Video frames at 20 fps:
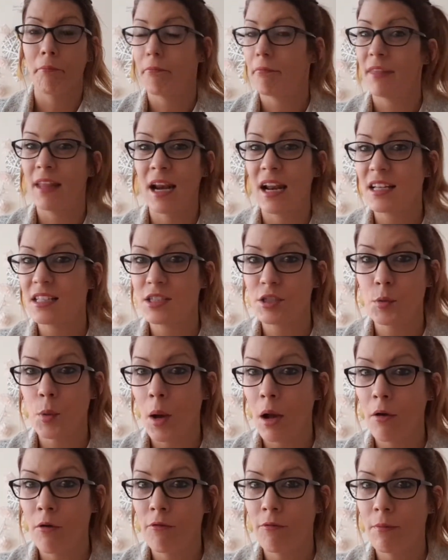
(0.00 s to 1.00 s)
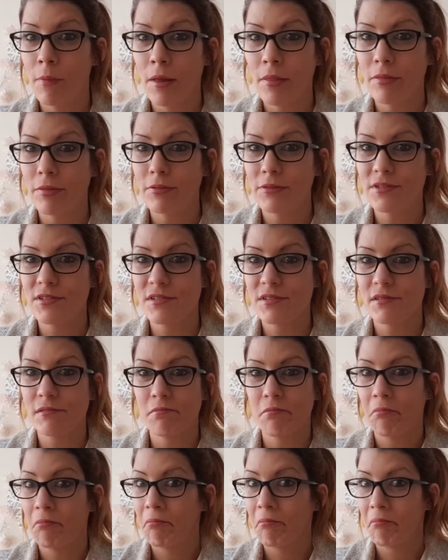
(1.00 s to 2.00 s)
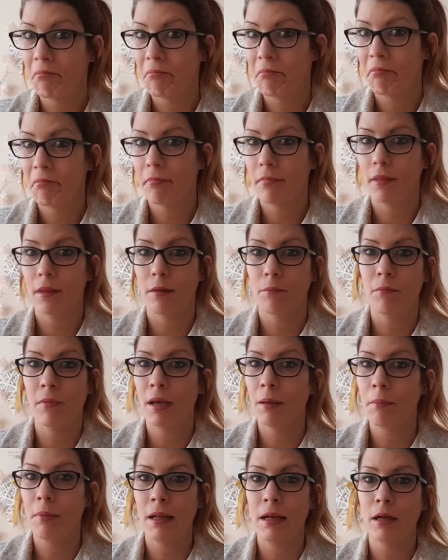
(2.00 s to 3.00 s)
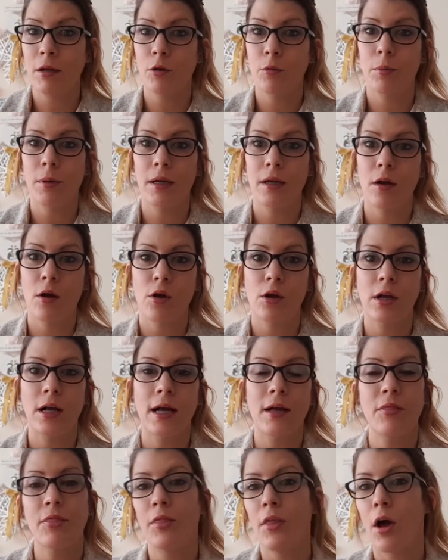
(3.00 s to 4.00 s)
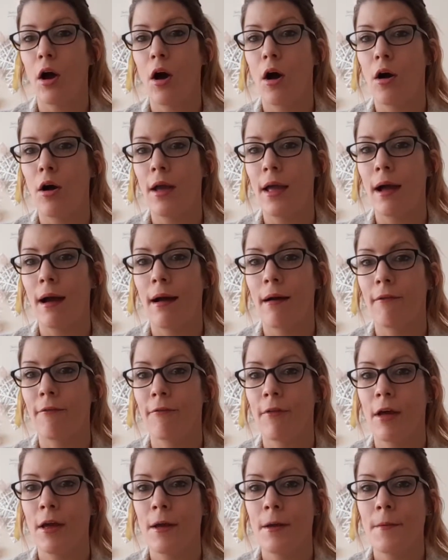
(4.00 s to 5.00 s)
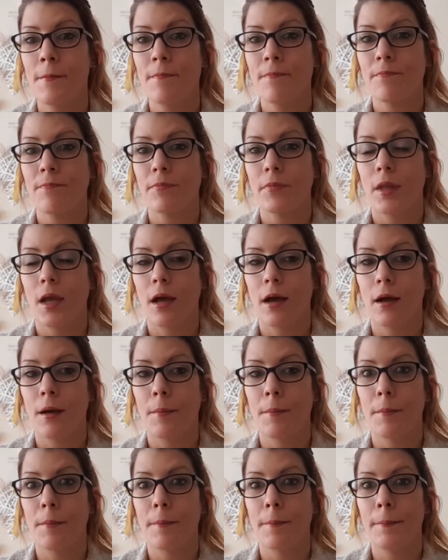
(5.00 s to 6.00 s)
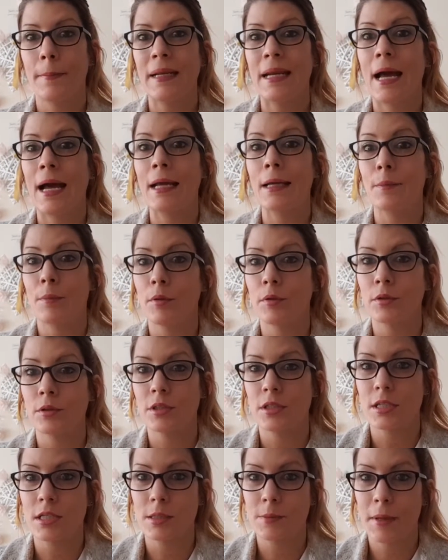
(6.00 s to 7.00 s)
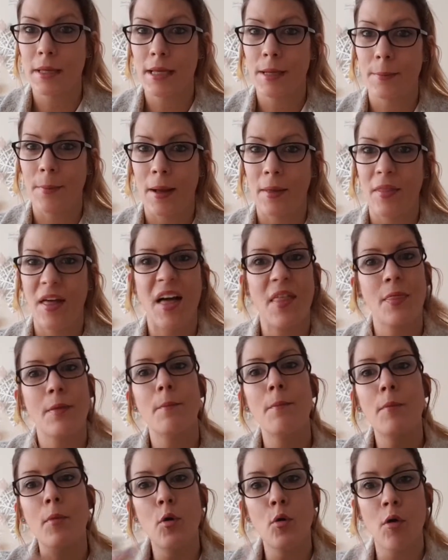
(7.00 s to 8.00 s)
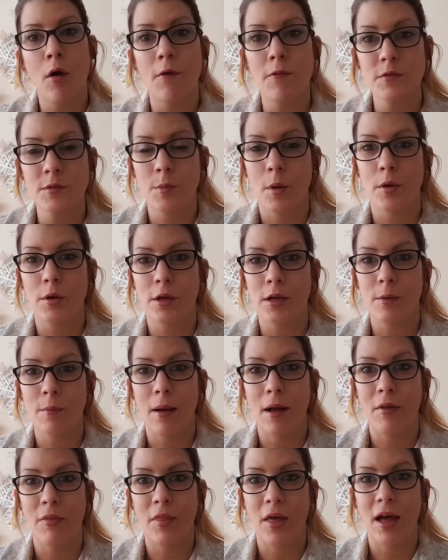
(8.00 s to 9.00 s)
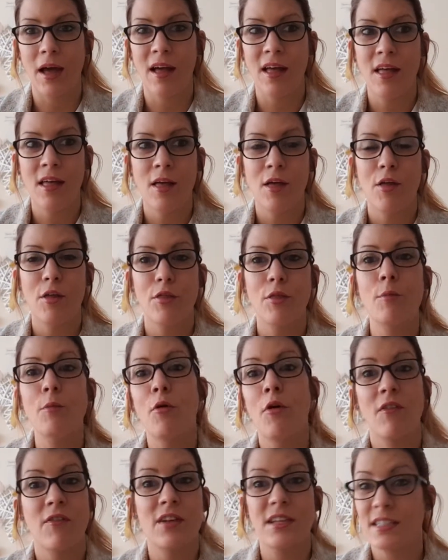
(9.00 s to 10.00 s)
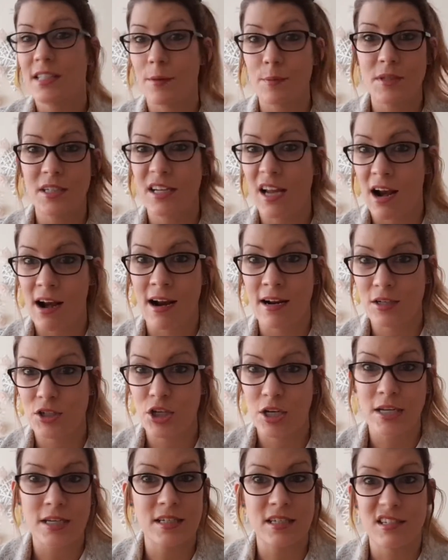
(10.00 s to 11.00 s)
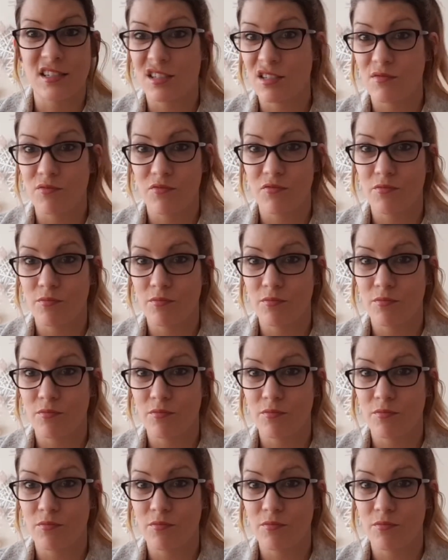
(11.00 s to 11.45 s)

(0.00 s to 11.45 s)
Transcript: the last 12 months, maybe a little bit longer, that I have been able to speak about that. And the more I've spoken about that, the more I've accepted it, and actually it doesn't